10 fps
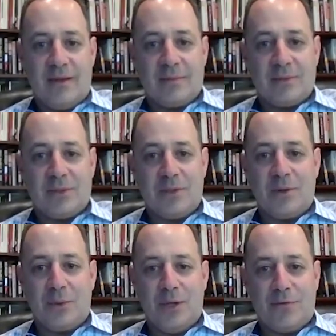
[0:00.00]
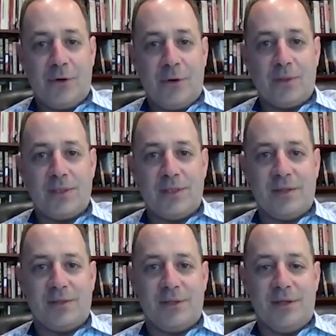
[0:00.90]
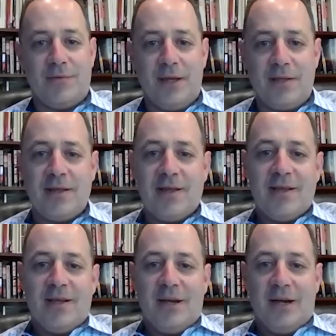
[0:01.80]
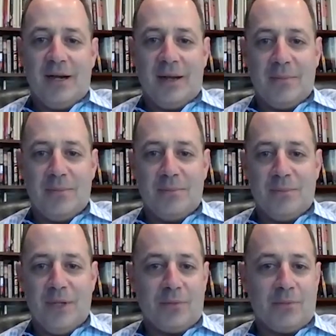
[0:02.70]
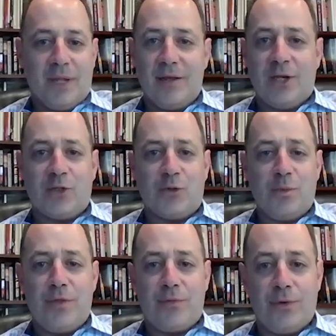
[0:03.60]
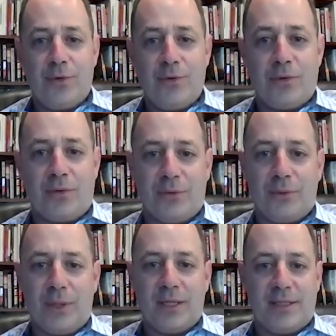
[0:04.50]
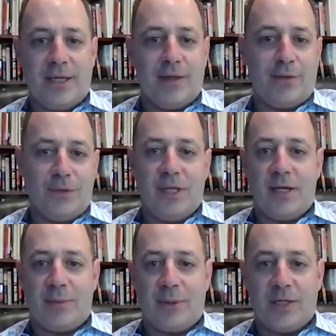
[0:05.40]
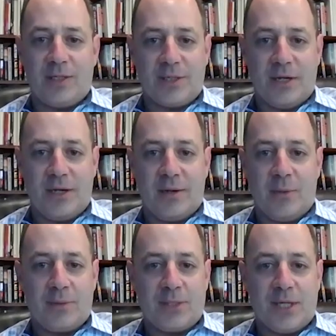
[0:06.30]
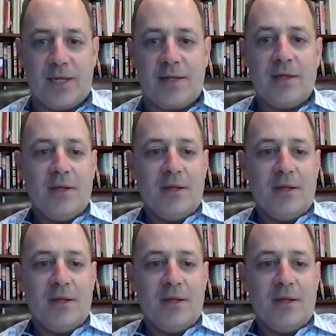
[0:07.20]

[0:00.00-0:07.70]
Absolutely. We're looking forward to the event. Get in touch with me through LinkedIn, through the Dataprise website.